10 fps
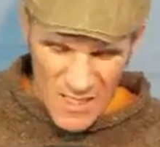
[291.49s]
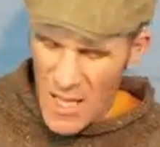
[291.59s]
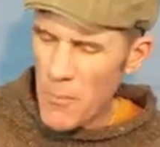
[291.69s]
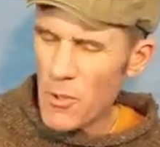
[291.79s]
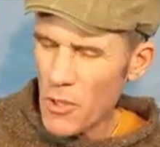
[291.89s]

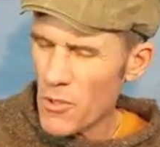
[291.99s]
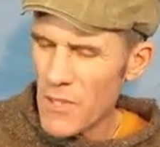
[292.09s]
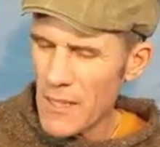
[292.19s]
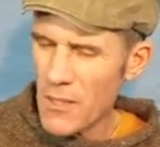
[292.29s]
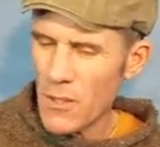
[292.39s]
Couple little
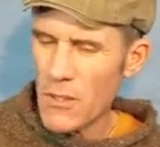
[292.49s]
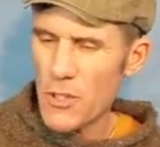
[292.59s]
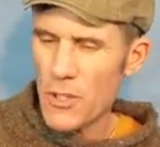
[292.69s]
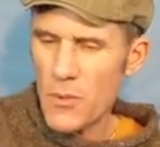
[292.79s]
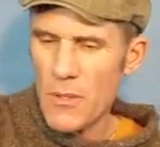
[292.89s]
technical
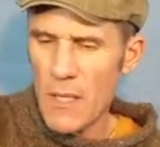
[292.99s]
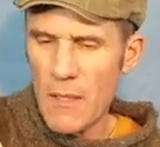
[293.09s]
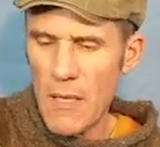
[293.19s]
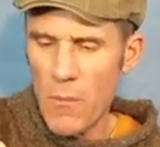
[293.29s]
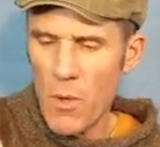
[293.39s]
issues
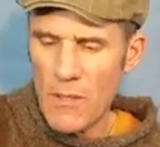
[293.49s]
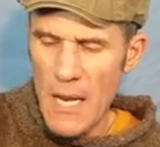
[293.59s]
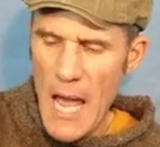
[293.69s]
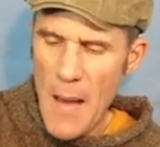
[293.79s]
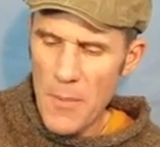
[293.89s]
that I wasn't
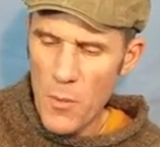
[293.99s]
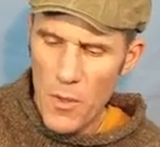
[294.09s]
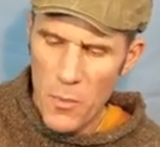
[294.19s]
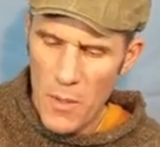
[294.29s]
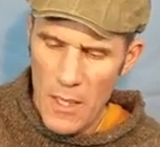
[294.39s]
happy
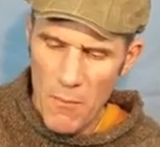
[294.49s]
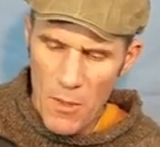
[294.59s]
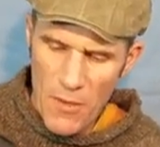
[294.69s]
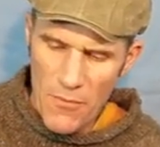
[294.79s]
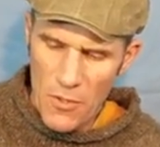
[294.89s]
with when
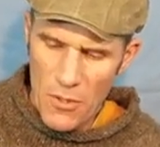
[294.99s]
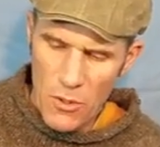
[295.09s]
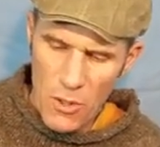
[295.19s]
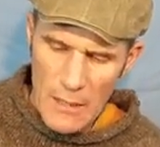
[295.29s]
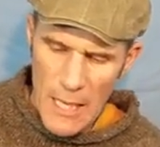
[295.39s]
I first
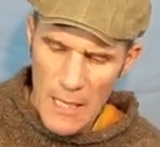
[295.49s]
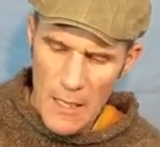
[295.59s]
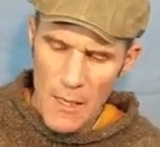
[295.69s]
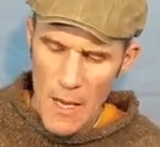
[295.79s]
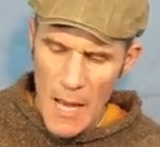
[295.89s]
looked at it.